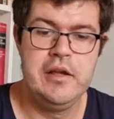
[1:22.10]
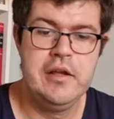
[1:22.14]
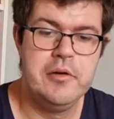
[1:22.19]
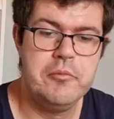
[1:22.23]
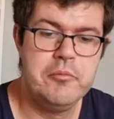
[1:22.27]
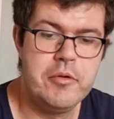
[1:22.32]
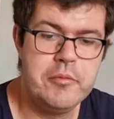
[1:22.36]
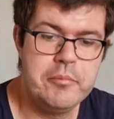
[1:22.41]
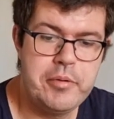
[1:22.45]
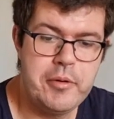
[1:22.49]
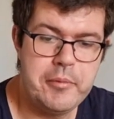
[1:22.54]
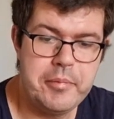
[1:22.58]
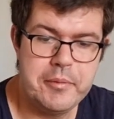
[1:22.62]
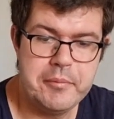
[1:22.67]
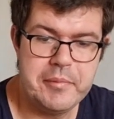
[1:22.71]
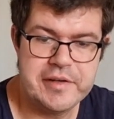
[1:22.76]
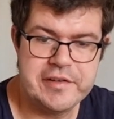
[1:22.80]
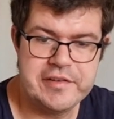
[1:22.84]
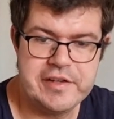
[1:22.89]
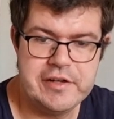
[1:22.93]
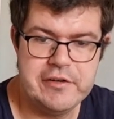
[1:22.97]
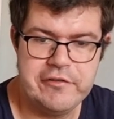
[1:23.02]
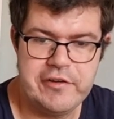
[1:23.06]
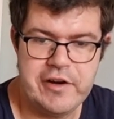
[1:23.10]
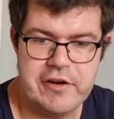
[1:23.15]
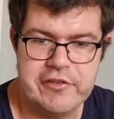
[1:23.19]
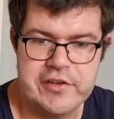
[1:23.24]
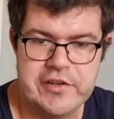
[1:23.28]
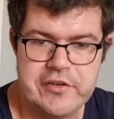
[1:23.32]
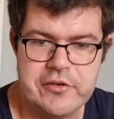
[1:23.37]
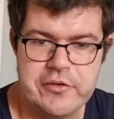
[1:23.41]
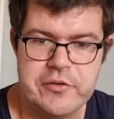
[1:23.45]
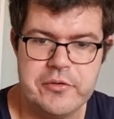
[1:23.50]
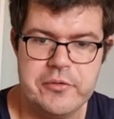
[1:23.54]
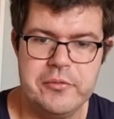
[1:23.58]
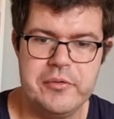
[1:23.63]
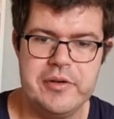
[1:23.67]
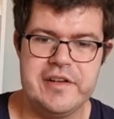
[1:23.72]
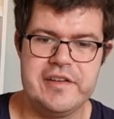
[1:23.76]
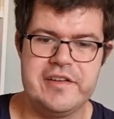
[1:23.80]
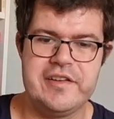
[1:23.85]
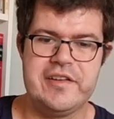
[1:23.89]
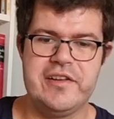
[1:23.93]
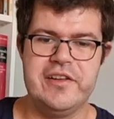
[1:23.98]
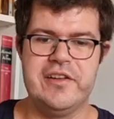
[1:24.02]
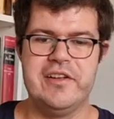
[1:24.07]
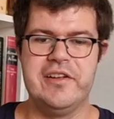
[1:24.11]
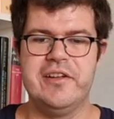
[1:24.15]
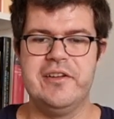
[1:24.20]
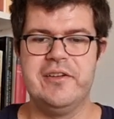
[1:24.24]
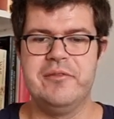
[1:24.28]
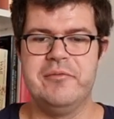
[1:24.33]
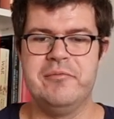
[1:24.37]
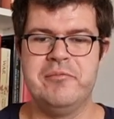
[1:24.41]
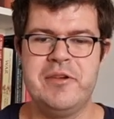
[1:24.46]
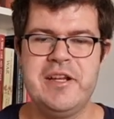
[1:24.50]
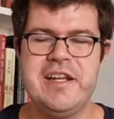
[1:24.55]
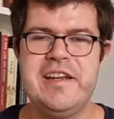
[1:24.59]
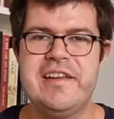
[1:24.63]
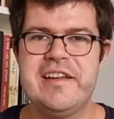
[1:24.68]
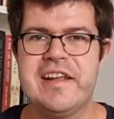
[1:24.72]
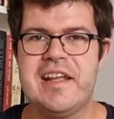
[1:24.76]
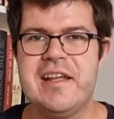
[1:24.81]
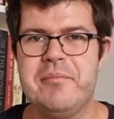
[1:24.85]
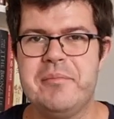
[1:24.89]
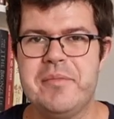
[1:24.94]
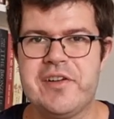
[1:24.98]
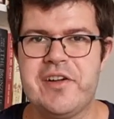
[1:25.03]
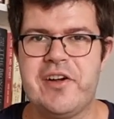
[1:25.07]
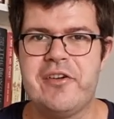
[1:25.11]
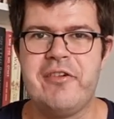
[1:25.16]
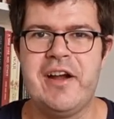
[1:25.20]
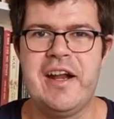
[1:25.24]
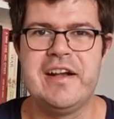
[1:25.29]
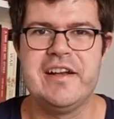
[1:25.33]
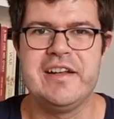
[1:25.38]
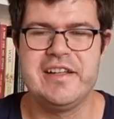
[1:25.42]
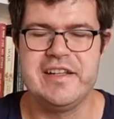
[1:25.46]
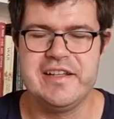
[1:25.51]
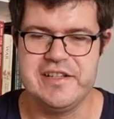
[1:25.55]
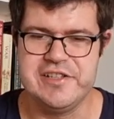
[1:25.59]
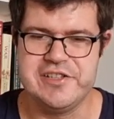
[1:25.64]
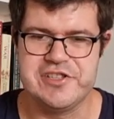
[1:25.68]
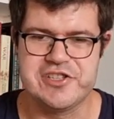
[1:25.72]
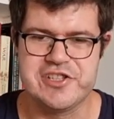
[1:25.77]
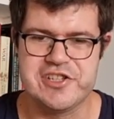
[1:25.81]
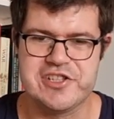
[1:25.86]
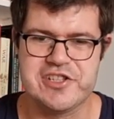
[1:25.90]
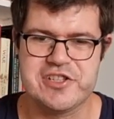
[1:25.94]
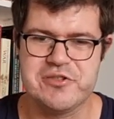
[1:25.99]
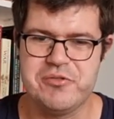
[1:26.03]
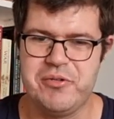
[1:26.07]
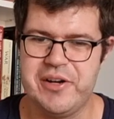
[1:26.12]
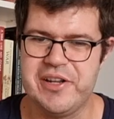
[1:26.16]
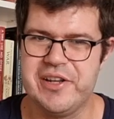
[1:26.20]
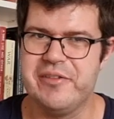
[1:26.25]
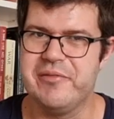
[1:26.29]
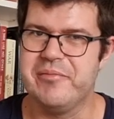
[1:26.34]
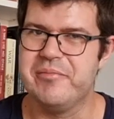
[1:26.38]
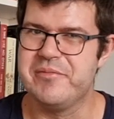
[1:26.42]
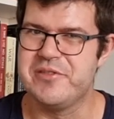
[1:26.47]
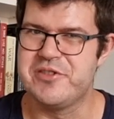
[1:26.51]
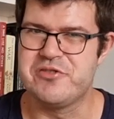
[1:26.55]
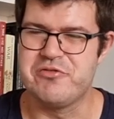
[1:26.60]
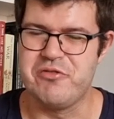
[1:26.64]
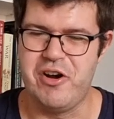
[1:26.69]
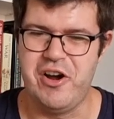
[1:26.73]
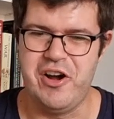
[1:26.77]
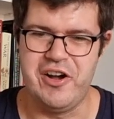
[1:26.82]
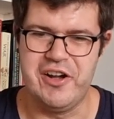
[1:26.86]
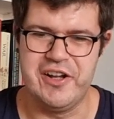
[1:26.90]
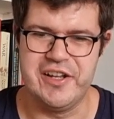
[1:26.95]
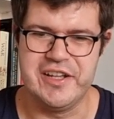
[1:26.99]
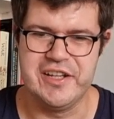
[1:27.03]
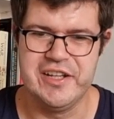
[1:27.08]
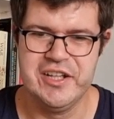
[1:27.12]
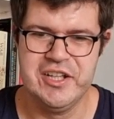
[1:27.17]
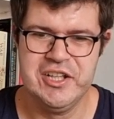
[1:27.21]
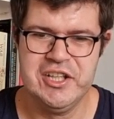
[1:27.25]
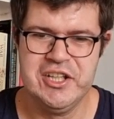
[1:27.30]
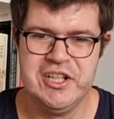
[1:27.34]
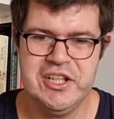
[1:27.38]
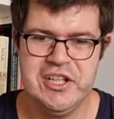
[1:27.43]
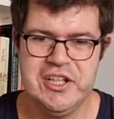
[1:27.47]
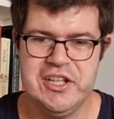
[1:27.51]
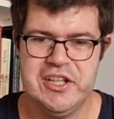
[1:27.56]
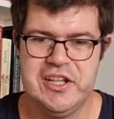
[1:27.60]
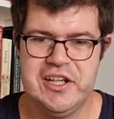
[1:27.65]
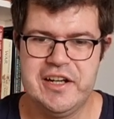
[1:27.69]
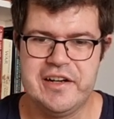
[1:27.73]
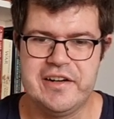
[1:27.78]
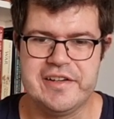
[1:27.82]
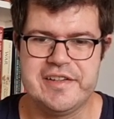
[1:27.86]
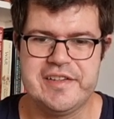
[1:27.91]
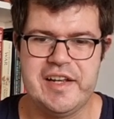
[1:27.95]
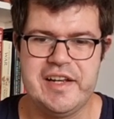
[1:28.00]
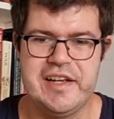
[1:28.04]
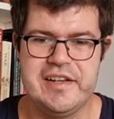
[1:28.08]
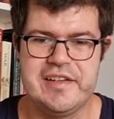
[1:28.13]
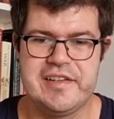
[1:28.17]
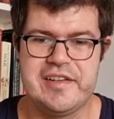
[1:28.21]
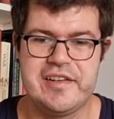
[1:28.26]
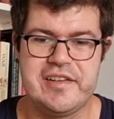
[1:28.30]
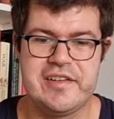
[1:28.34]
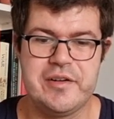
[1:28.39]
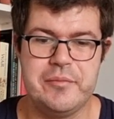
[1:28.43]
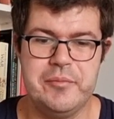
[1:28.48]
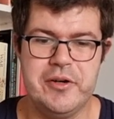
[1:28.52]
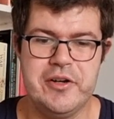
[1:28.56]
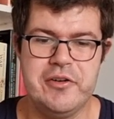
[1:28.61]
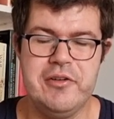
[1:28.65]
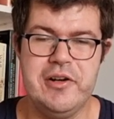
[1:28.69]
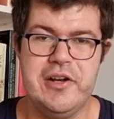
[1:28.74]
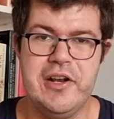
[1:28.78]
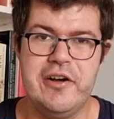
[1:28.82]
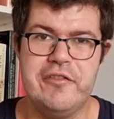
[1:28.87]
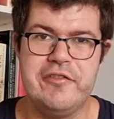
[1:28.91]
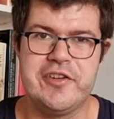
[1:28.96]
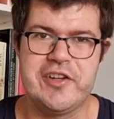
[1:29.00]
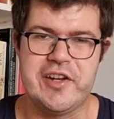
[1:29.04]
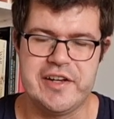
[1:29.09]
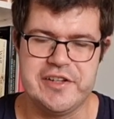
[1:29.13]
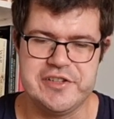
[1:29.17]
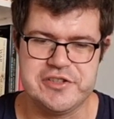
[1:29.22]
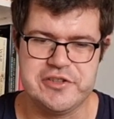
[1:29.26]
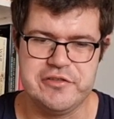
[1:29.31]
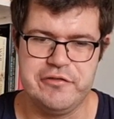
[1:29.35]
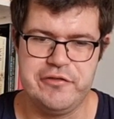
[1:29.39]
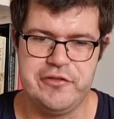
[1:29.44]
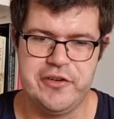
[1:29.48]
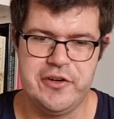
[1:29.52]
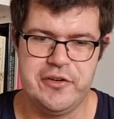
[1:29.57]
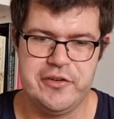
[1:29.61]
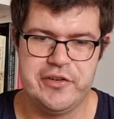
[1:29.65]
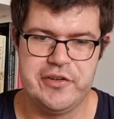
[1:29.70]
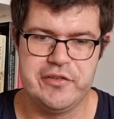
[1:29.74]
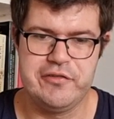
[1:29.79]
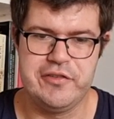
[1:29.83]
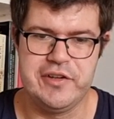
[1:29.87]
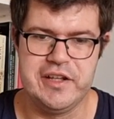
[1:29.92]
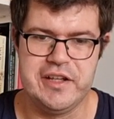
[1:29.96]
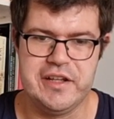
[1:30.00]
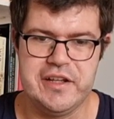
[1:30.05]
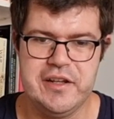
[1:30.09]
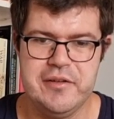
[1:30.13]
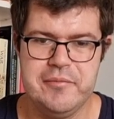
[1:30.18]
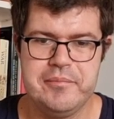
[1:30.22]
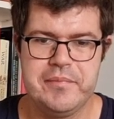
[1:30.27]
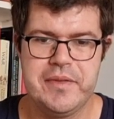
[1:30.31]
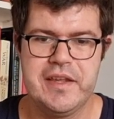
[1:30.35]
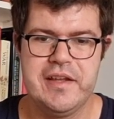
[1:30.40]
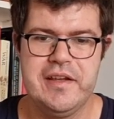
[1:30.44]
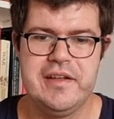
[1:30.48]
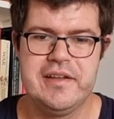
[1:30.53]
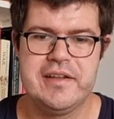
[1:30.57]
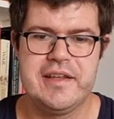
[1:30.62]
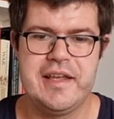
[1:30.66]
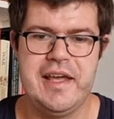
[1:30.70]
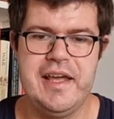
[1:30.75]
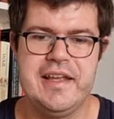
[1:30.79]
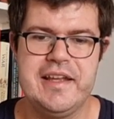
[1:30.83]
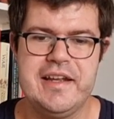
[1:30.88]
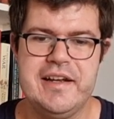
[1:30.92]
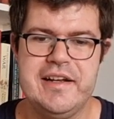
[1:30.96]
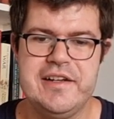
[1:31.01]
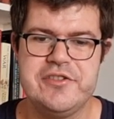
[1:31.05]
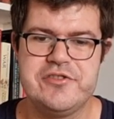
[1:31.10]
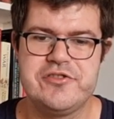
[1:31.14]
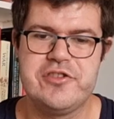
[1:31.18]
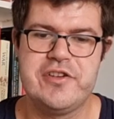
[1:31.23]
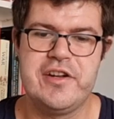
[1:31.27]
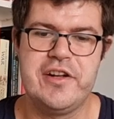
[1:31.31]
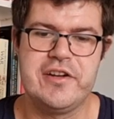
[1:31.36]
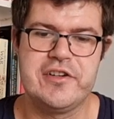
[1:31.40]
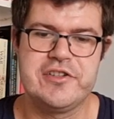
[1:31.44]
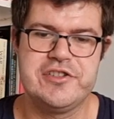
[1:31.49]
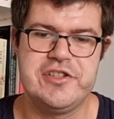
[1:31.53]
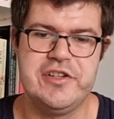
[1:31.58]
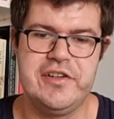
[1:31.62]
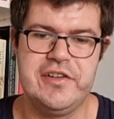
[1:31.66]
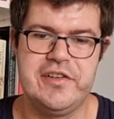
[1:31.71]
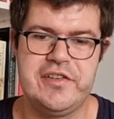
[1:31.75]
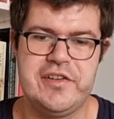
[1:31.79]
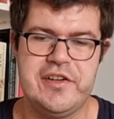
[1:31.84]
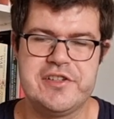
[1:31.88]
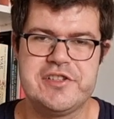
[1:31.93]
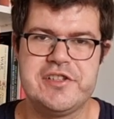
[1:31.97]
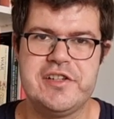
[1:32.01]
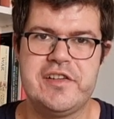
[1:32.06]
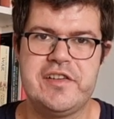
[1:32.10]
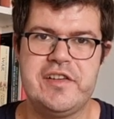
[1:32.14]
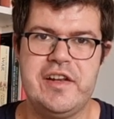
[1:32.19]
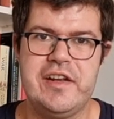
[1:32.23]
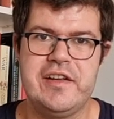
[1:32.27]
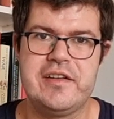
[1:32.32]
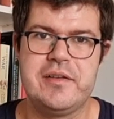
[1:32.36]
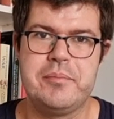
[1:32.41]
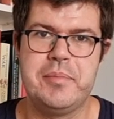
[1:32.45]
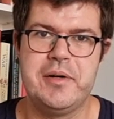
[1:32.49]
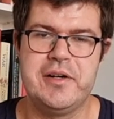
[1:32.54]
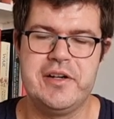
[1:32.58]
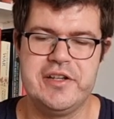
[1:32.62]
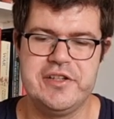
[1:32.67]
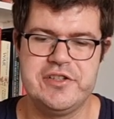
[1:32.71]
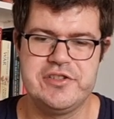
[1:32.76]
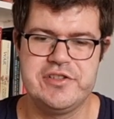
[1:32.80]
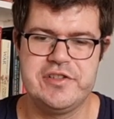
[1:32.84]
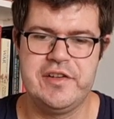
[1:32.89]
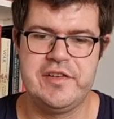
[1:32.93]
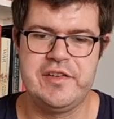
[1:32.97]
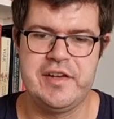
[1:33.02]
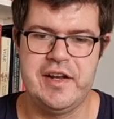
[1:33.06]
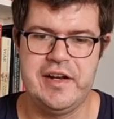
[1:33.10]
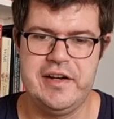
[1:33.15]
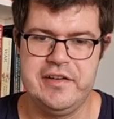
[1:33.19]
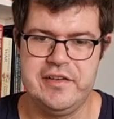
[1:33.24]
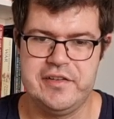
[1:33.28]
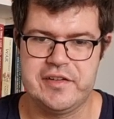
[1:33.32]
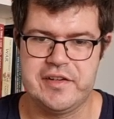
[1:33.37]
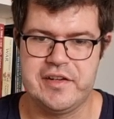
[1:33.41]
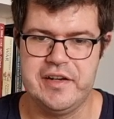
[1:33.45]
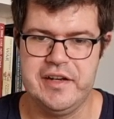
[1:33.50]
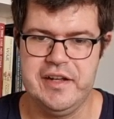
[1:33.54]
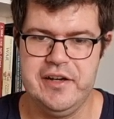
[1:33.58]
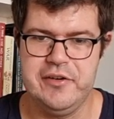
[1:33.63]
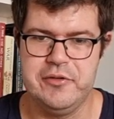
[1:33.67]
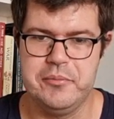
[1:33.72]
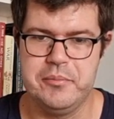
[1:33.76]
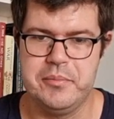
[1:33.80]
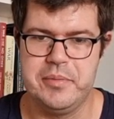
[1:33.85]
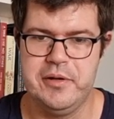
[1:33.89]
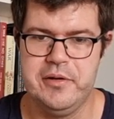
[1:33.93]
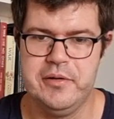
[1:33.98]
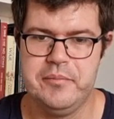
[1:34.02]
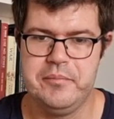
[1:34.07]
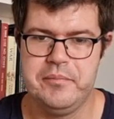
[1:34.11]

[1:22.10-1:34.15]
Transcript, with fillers: One problem I see with Aristotle is that reading him directly, he's just quite dry. And I say this as someone who loves ancient philosophy. Getting an introduction such as this by Sellars can help.